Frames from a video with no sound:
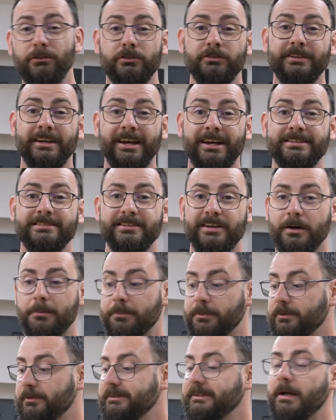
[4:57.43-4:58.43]
And just a heads
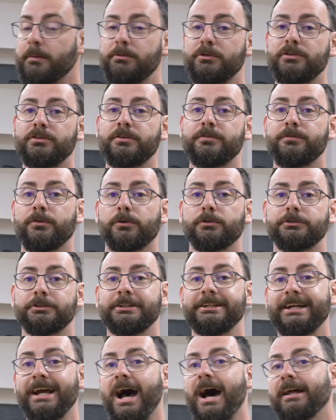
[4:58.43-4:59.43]
up,
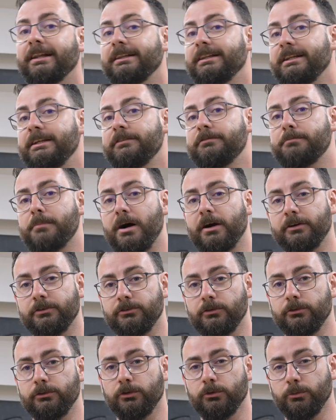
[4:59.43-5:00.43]
WD-40 can leave
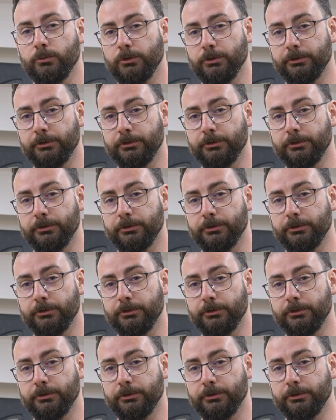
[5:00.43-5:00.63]
marks on your